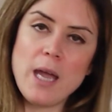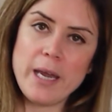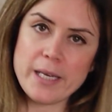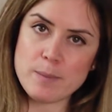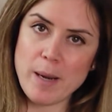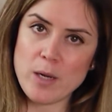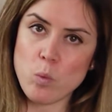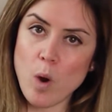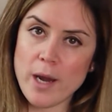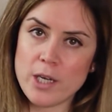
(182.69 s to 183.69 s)
He explained
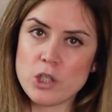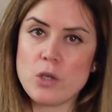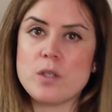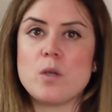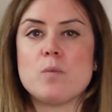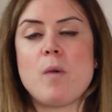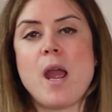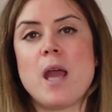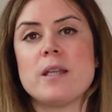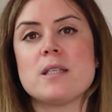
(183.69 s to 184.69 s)
why he chose those
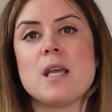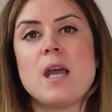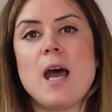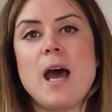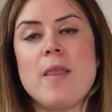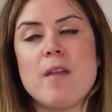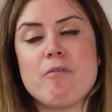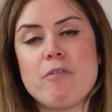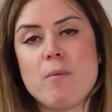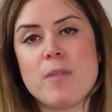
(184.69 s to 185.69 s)
brands, and then
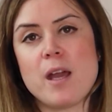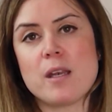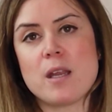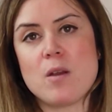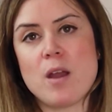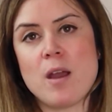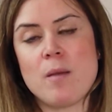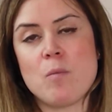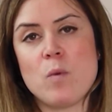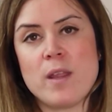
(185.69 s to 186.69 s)
from that
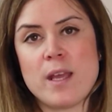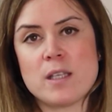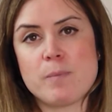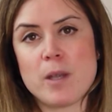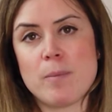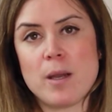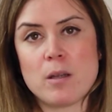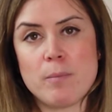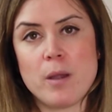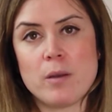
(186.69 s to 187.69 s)
we then spoke about
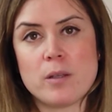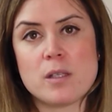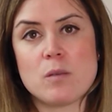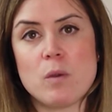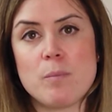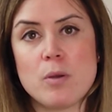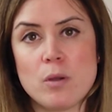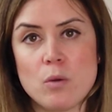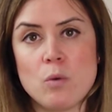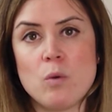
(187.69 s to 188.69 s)
components. So we
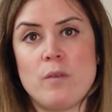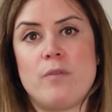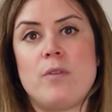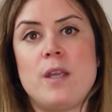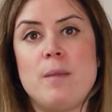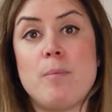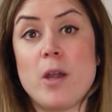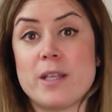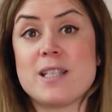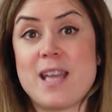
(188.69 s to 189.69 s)
put all of the
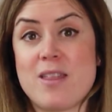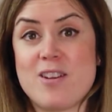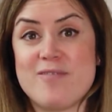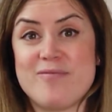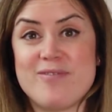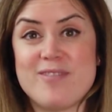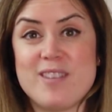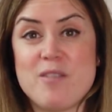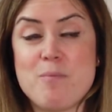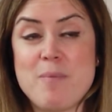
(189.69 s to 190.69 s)
bike together
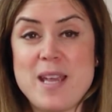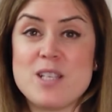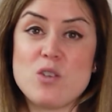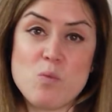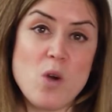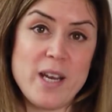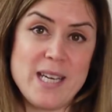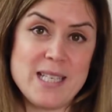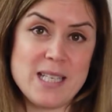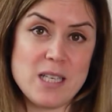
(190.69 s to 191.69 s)
based on what I
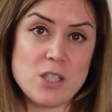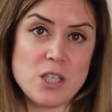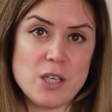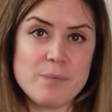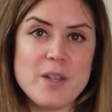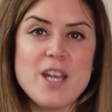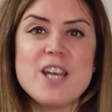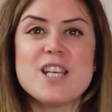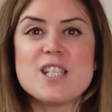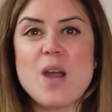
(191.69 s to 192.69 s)
needed it to do.
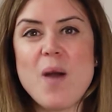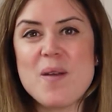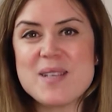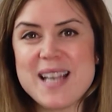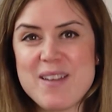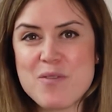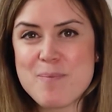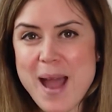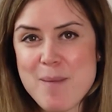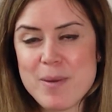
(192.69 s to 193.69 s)
So I was left with
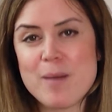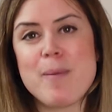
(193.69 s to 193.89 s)
Bamba.